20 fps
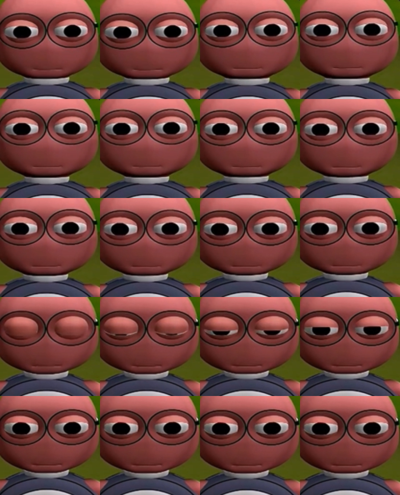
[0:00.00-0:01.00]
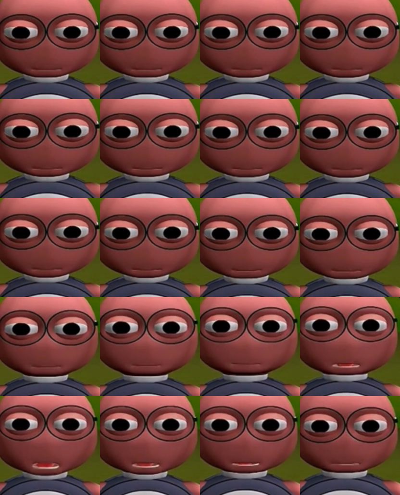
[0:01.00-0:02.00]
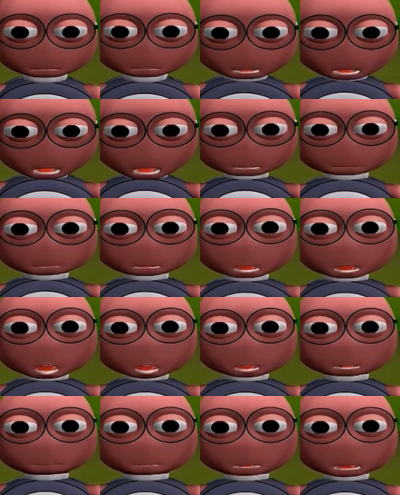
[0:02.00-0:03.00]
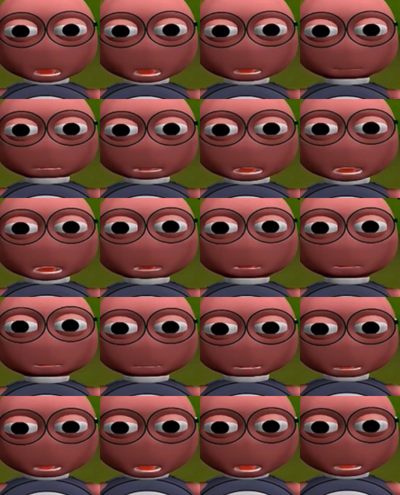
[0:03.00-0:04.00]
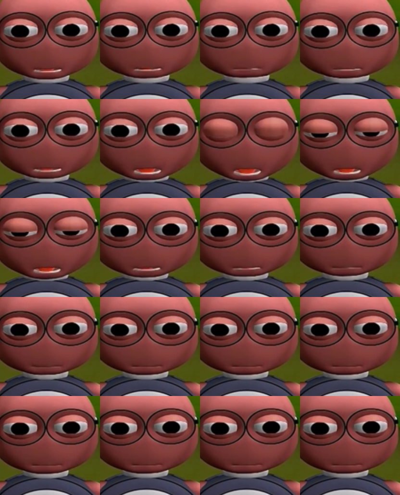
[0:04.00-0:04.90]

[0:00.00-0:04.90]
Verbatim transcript: Good, Snake. Anybody else knows why trees are so important?